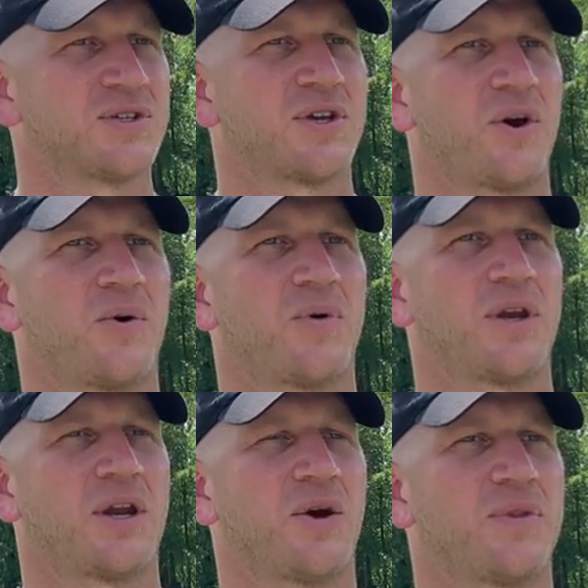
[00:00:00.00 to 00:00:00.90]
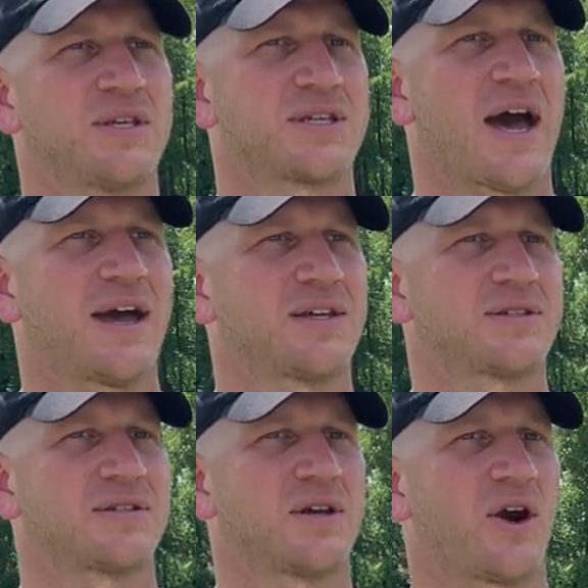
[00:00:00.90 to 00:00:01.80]
So these guys
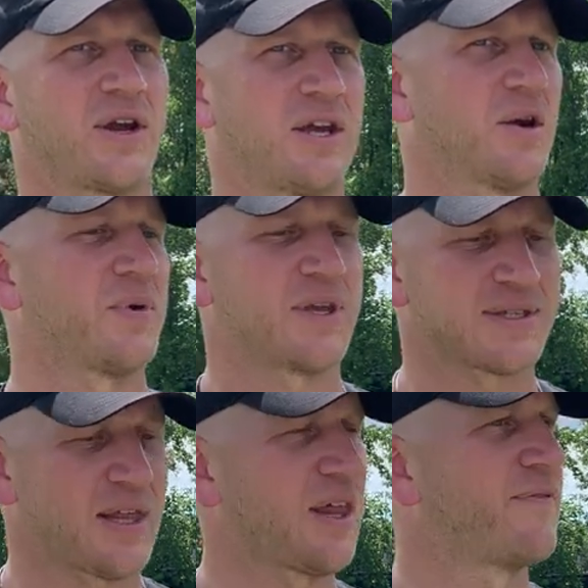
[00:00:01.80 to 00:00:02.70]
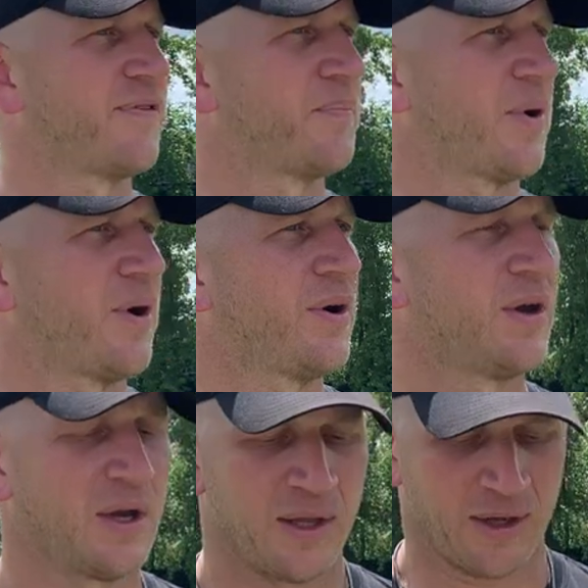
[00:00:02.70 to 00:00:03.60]
are here because they love football.
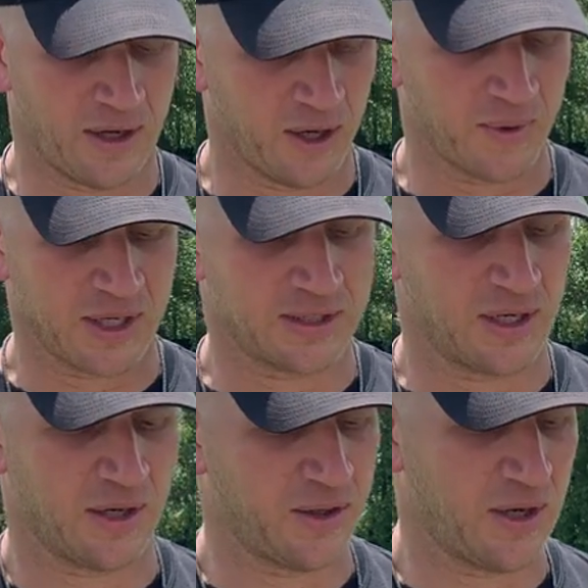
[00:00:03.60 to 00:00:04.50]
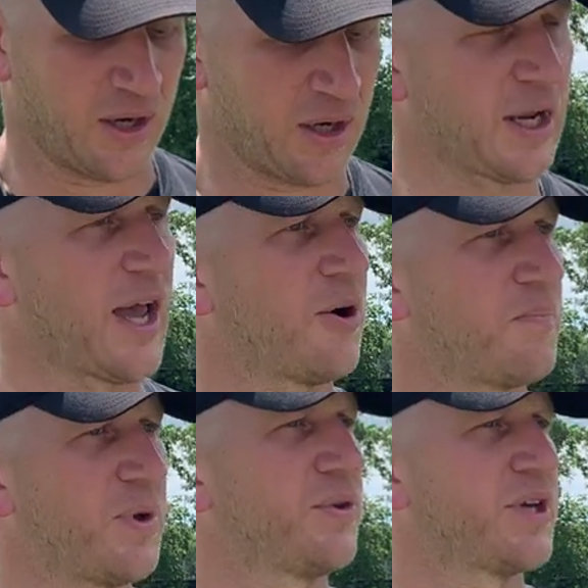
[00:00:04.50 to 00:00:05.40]
They're here because they're going to
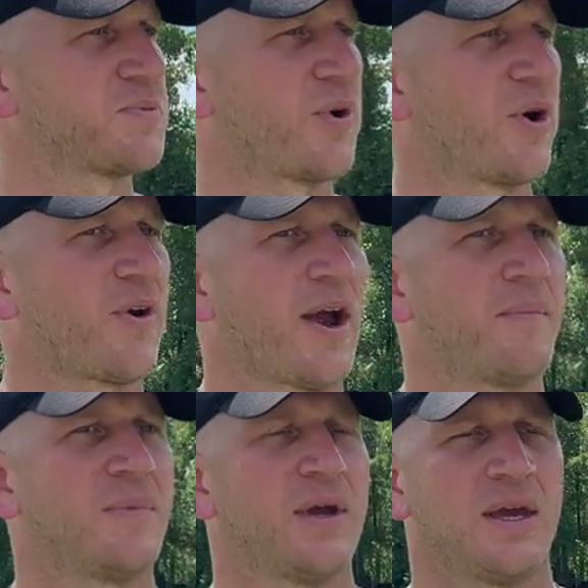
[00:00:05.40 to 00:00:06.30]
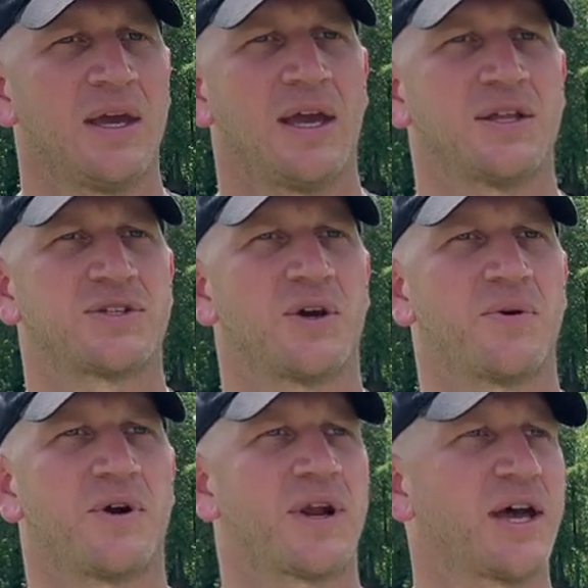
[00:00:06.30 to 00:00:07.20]
help build this program. And so
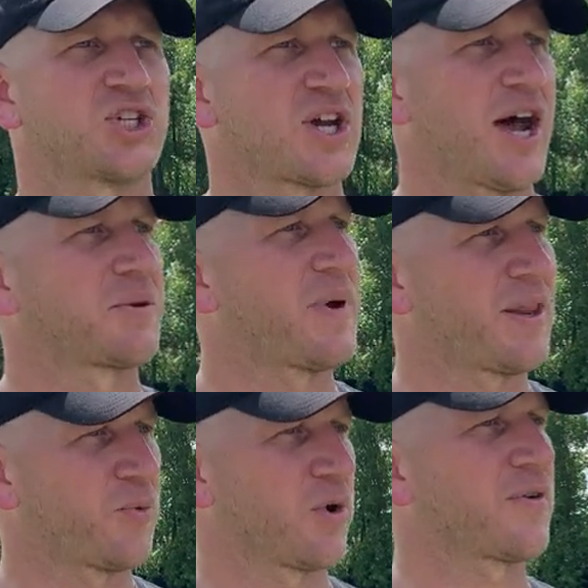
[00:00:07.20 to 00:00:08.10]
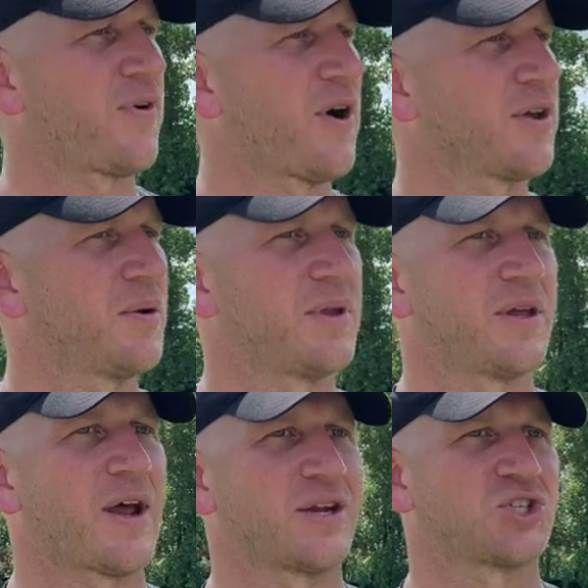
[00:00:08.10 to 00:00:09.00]
they're not shocked by the work volume, and
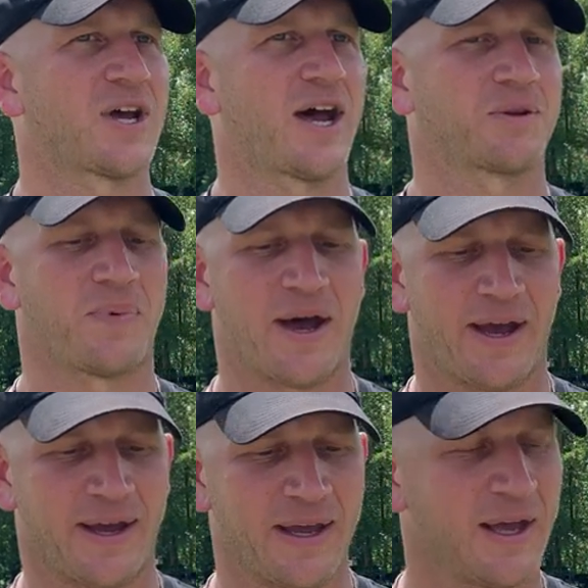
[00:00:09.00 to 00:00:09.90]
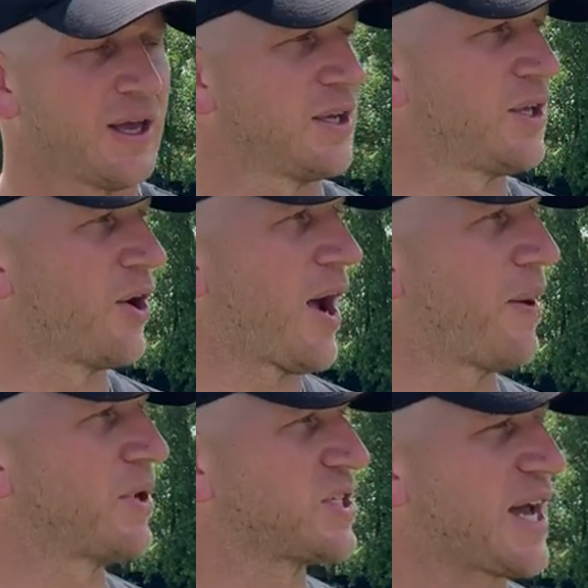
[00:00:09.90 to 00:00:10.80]
they're not shocked by how
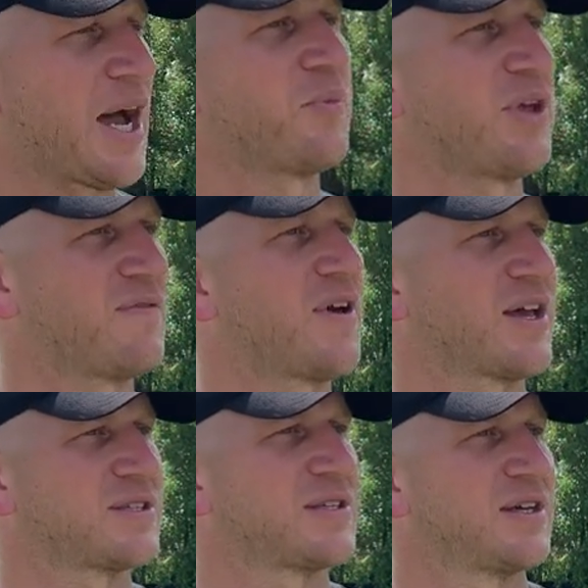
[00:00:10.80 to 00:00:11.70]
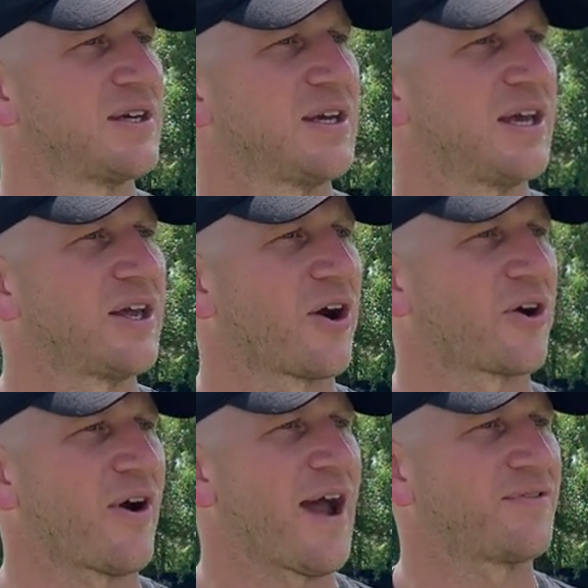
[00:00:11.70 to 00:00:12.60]
much time we invest in our
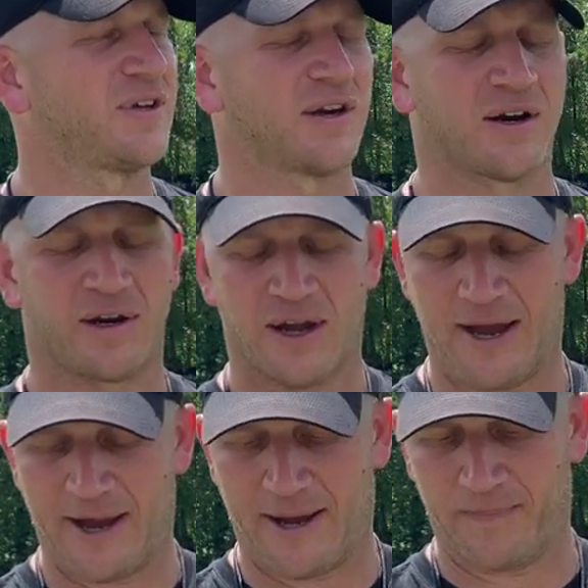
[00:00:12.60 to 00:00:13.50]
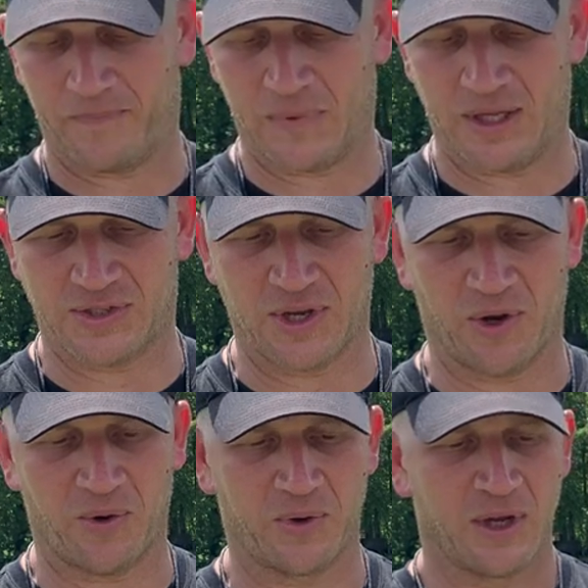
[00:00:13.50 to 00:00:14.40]
craft here.
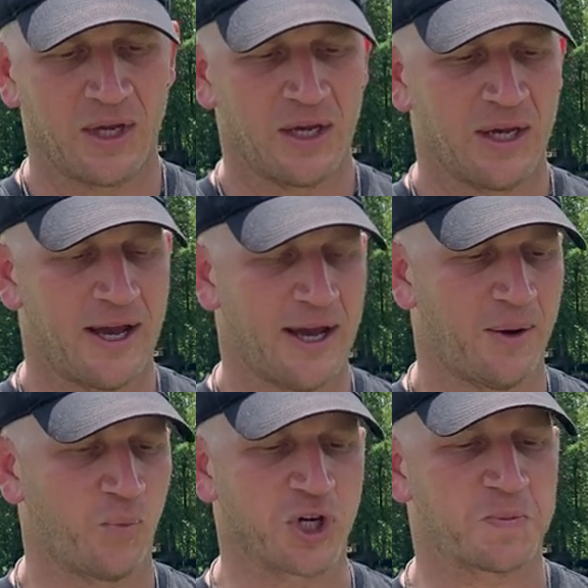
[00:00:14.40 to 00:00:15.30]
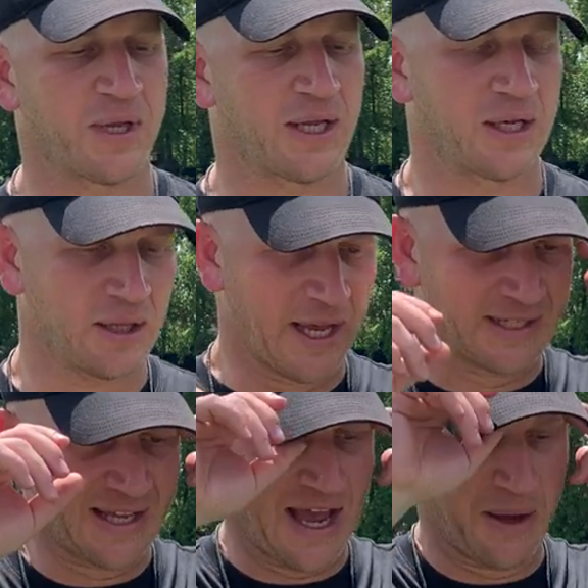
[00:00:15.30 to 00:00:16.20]
We're spending
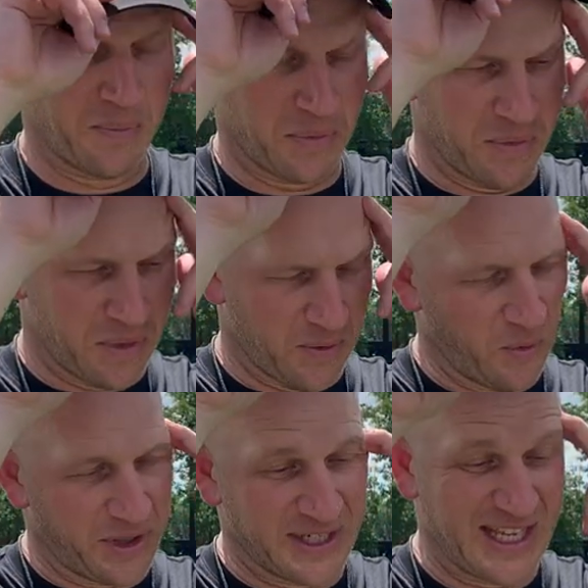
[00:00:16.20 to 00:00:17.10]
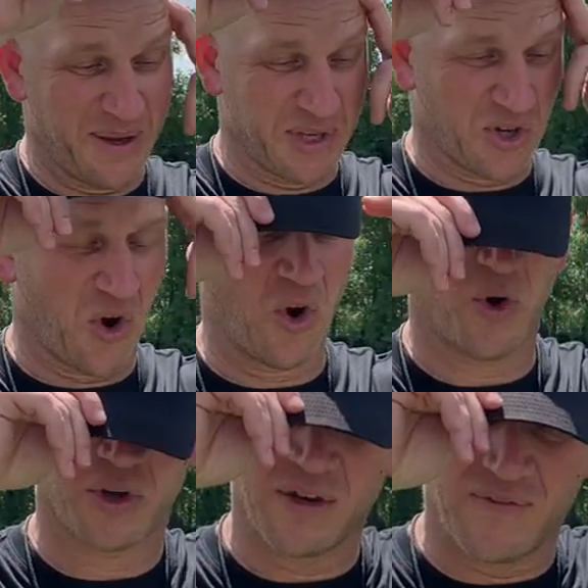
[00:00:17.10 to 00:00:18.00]
less time with the team as a
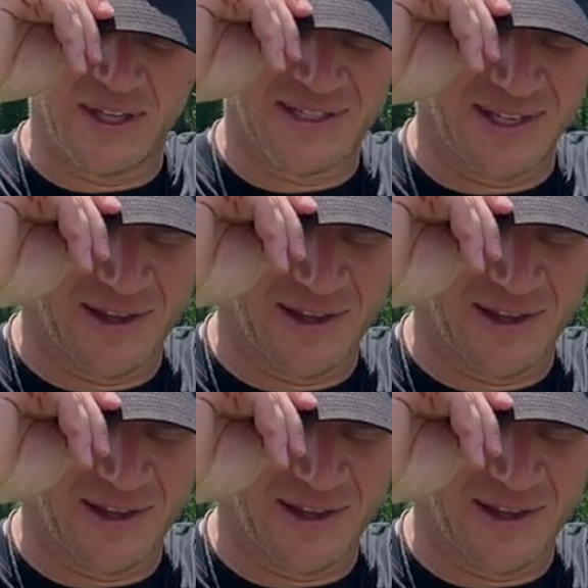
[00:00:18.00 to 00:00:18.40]
whole convincing